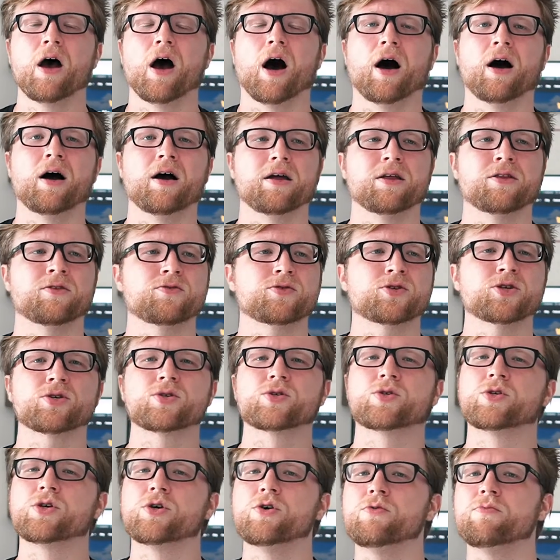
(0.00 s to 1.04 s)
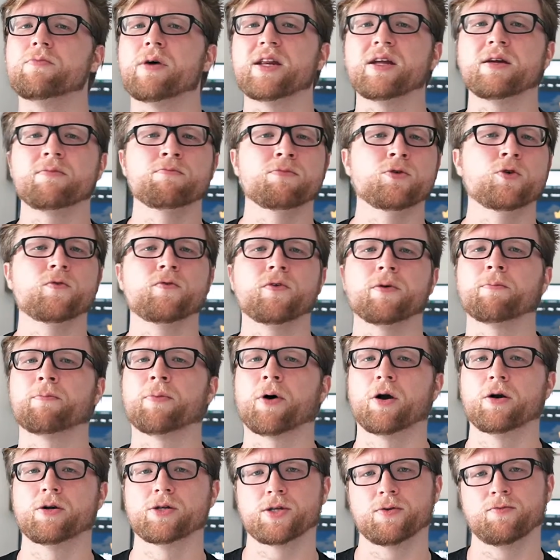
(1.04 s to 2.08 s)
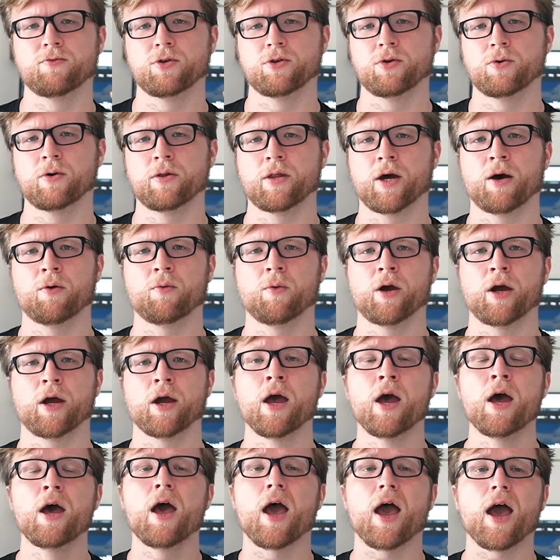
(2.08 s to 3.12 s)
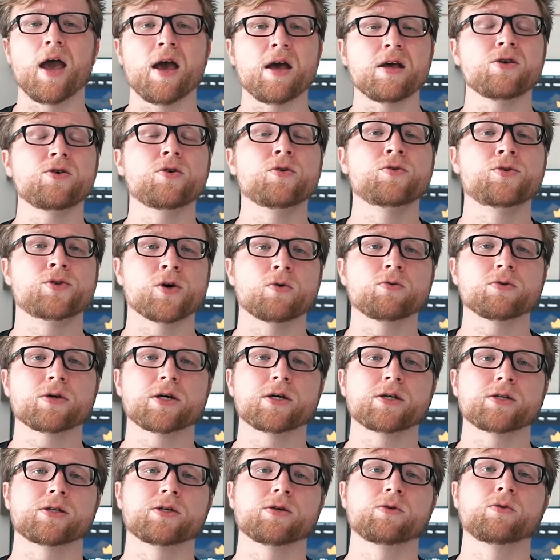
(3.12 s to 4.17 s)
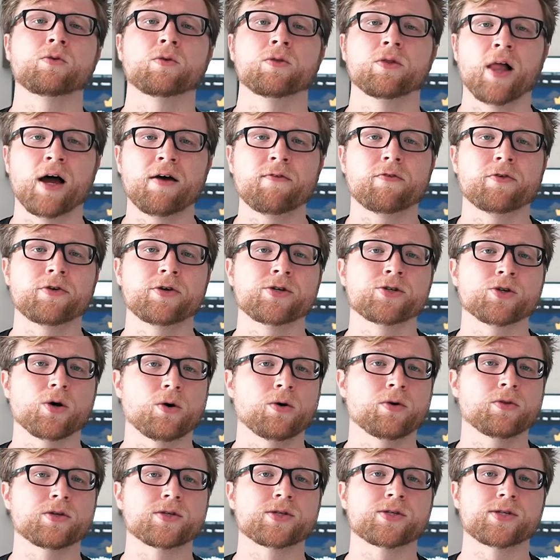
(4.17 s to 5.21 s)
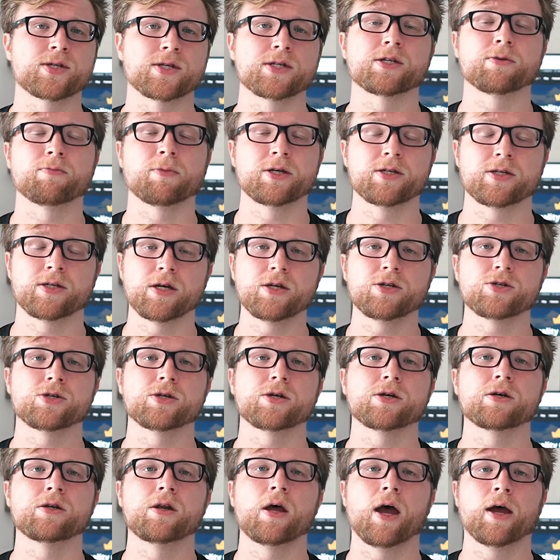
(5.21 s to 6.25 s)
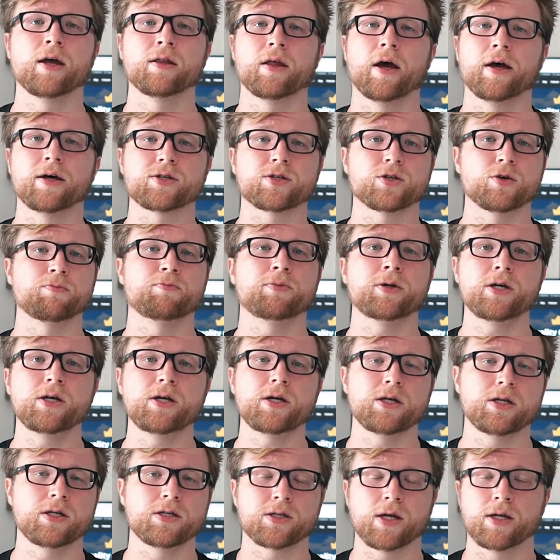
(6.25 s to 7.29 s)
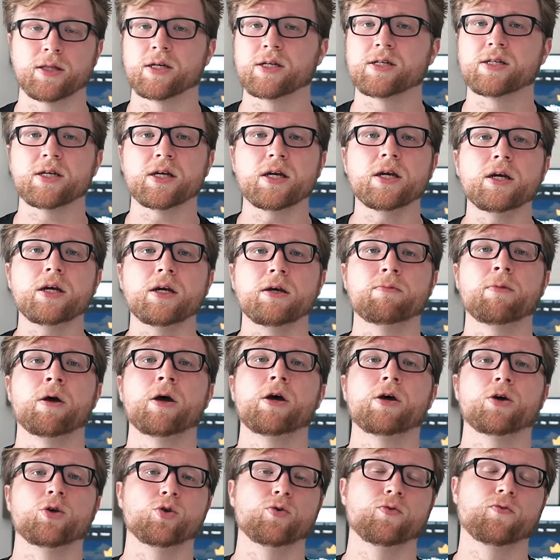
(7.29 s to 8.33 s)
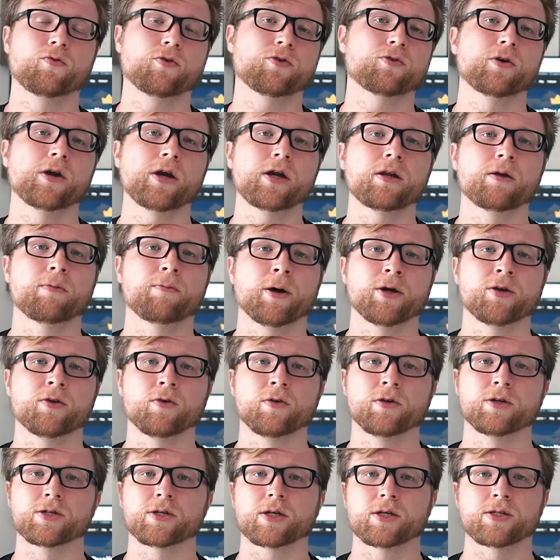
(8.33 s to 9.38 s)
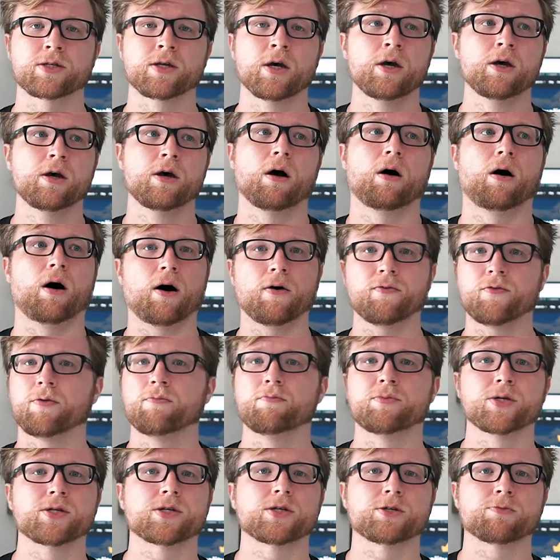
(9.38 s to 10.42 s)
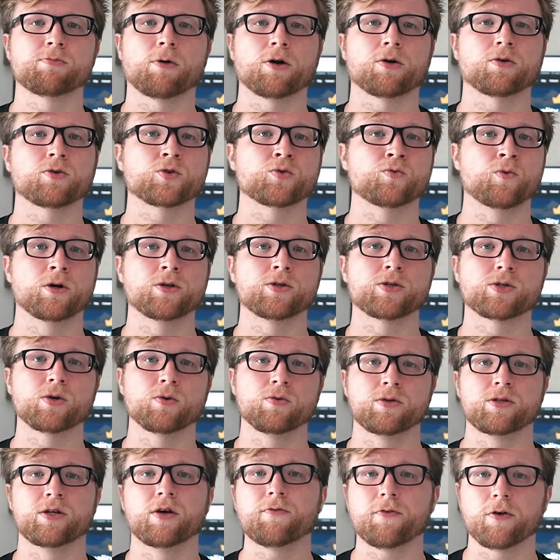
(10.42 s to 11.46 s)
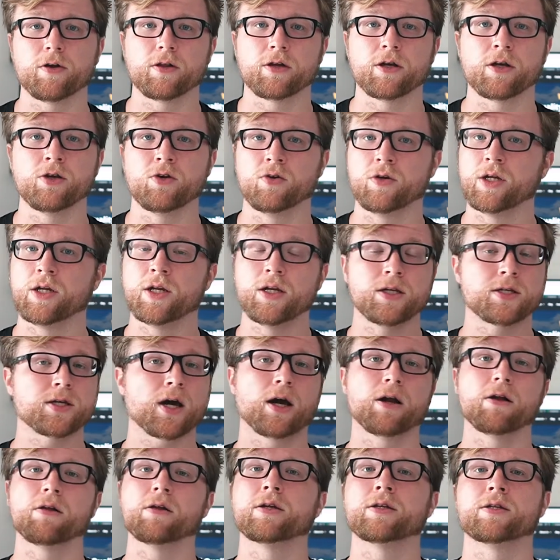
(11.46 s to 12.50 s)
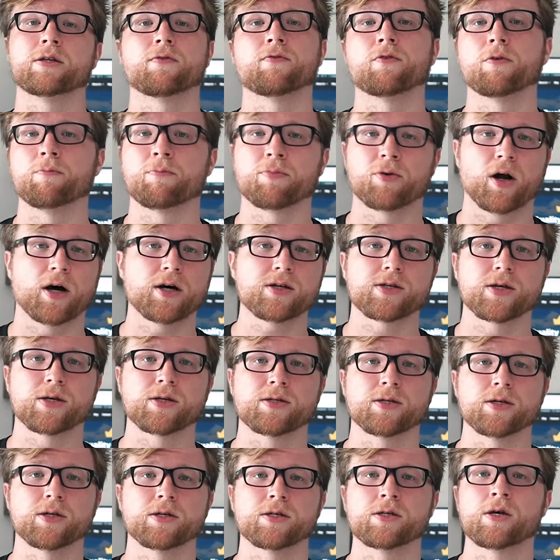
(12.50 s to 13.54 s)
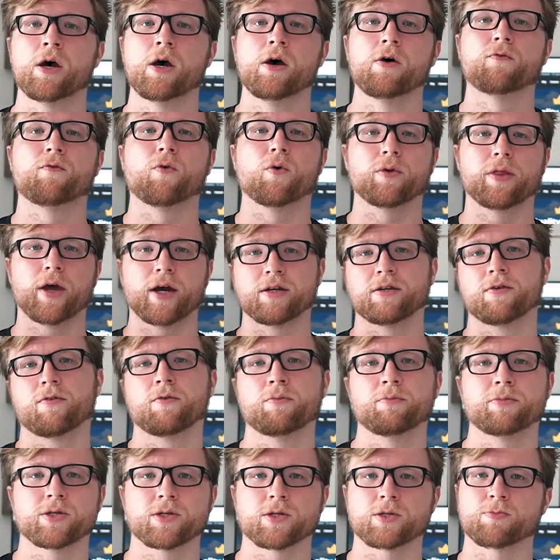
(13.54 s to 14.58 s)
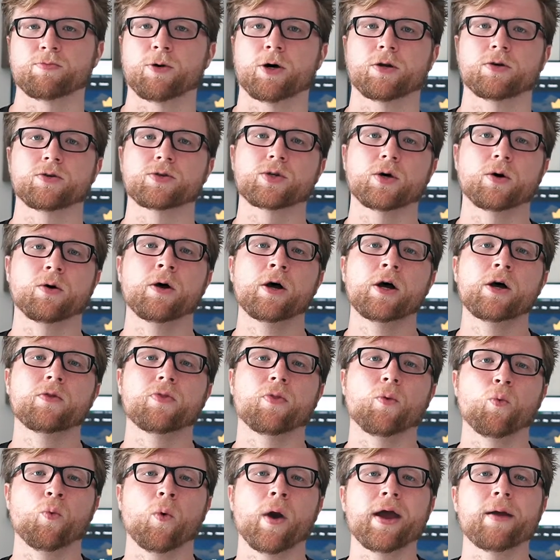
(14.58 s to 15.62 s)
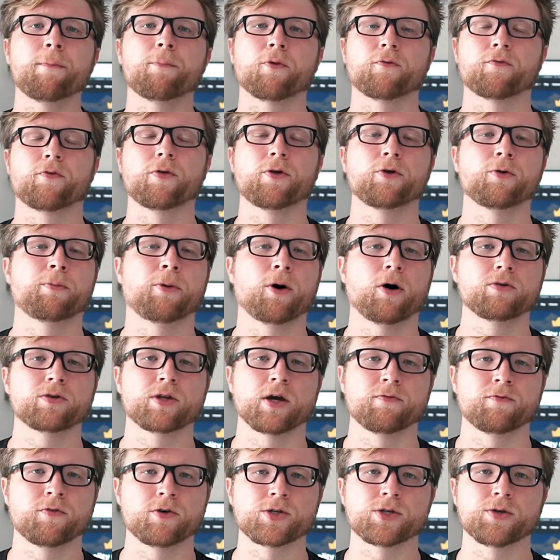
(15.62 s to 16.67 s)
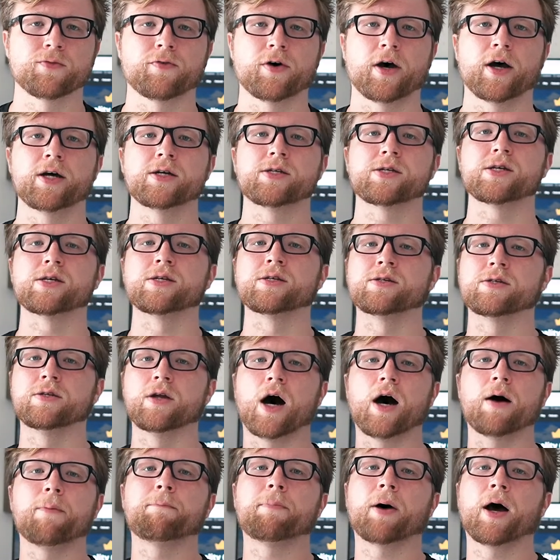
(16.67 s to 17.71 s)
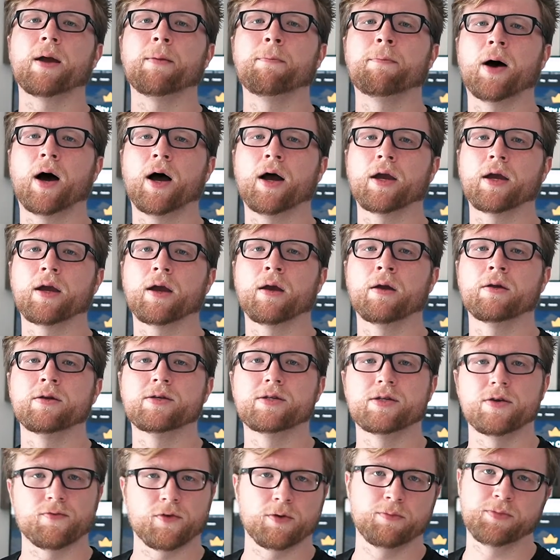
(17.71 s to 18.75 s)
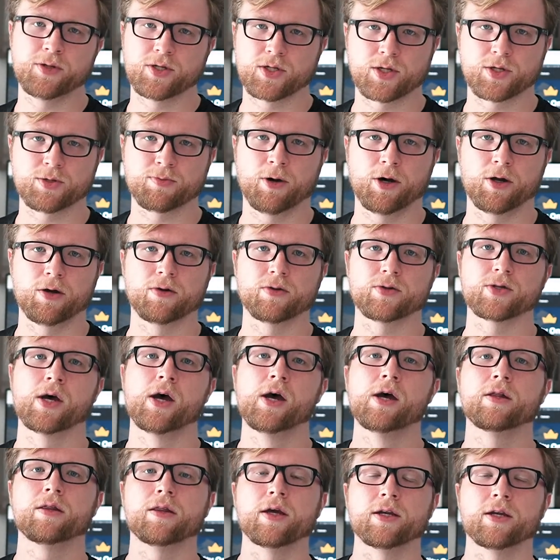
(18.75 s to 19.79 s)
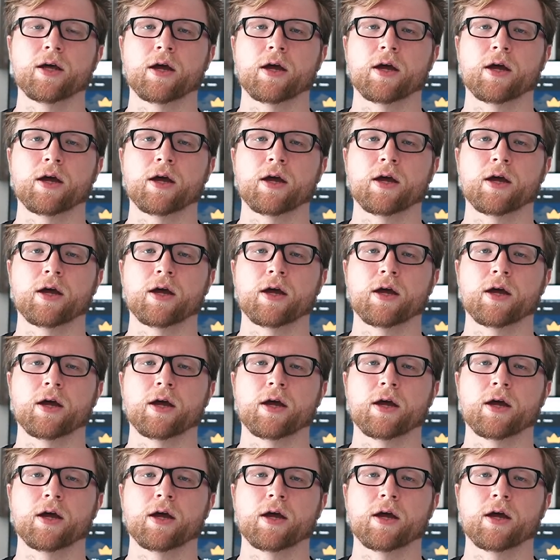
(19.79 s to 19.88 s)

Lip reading: And there's just too many moving parts if you do it that way. And you don't get to leverage all the systemization and the SOPs and the team you've created by doing this. Because often business models run so differently, you need entirely different processes for that different business model. So the way Portfolio Paul diversifies is not by buying different business models. They